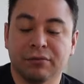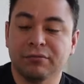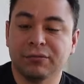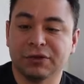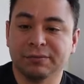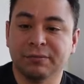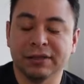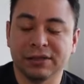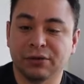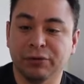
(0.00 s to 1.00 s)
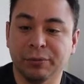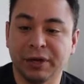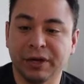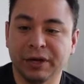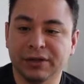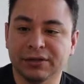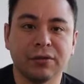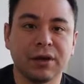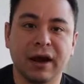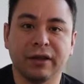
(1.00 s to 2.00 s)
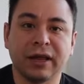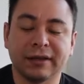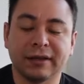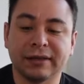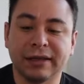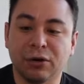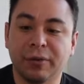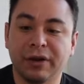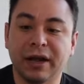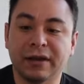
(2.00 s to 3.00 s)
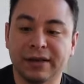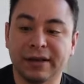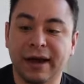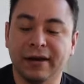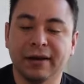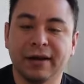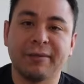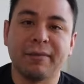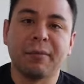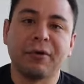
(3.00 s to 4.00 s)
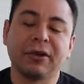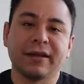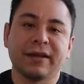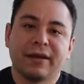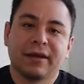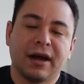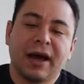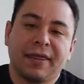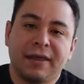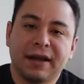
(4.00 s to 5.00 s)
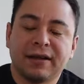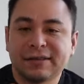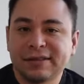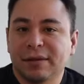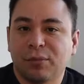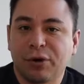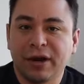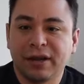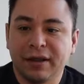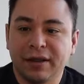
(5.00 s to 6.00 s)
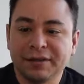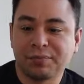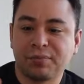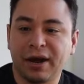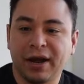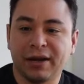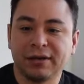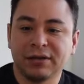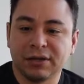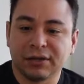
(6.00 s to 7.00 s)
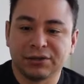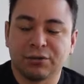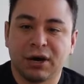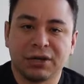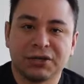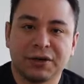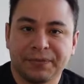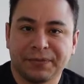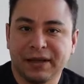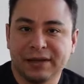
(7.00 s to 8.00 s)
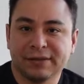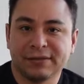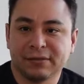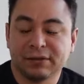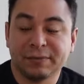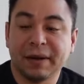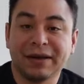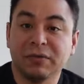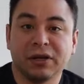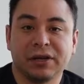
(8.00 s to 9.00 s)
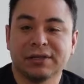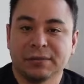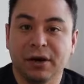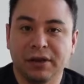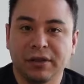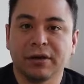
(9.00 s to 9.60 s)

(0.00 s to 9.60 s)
just men's grooming. So I really like that they incorporate that into an ad. And remember, like, I think this is important. This brand, Dr. Squatch, is spending millions a month